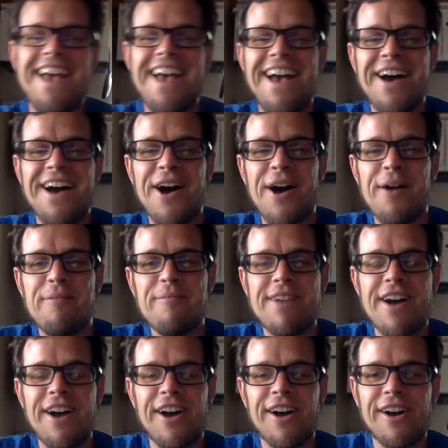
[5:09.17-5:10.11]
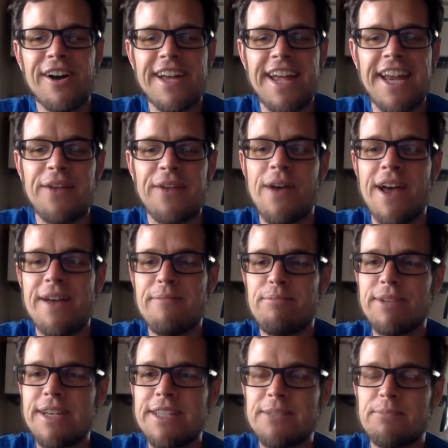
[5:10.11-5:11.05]
um, anyway,
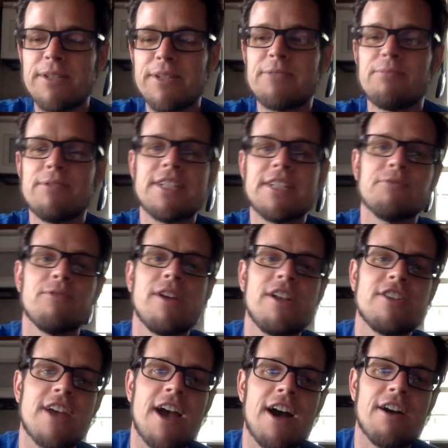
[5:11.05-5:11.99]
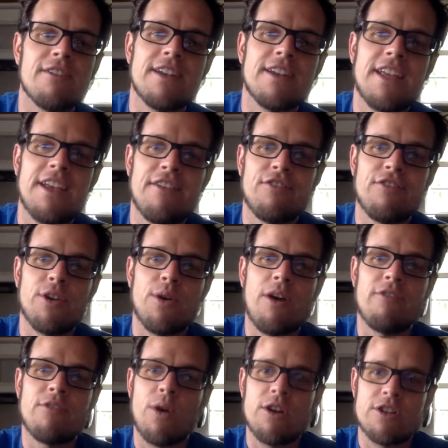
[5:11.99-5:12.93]
please reach out if you
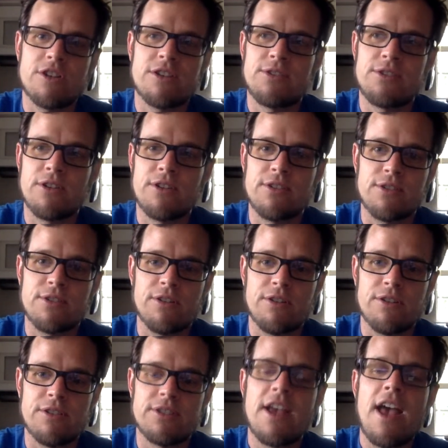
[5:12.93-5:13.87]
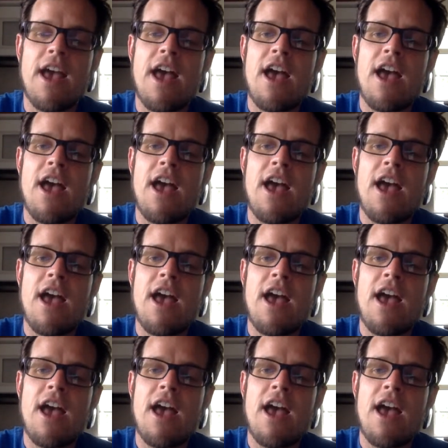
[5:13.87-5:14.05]
have questions or concerns.